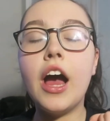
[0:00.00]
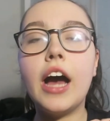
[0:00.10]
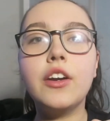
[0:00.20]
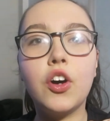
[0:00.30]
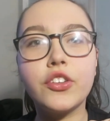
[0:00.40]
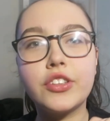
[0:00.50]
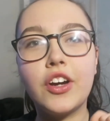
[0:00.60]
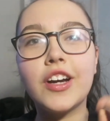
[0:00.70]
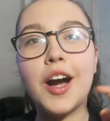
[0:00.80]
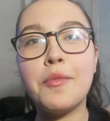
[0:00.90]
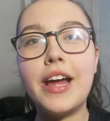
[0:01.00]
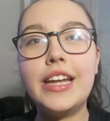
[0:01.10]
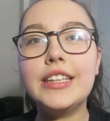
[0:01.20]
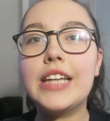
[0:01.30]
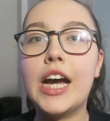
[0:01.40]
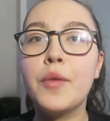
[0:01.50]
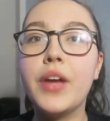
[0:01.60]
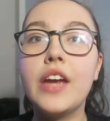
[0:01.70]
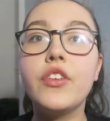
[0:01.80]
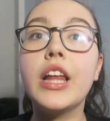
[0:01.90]
and also comment tell me
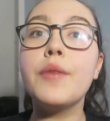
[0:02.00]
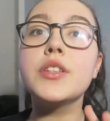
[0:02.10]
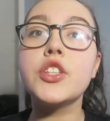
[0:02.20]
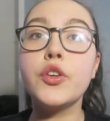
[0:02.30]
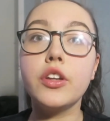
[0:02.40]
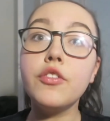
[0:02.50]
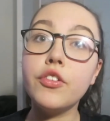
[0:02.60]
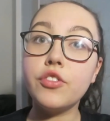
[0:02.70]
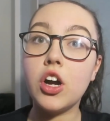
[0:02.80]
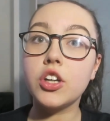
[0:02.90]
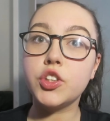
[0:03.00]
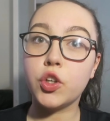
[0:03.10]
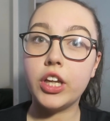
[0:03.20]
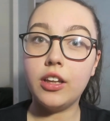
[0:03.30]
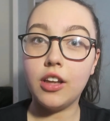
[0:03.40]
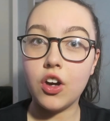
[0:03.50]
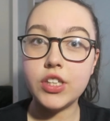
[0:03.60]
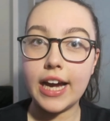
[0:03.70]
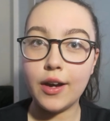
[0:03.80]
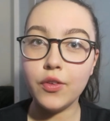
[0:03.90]
if you like me to do another vlog during
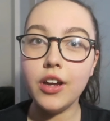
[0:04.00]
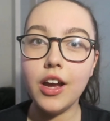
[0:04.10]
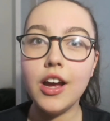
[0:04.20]
lockdown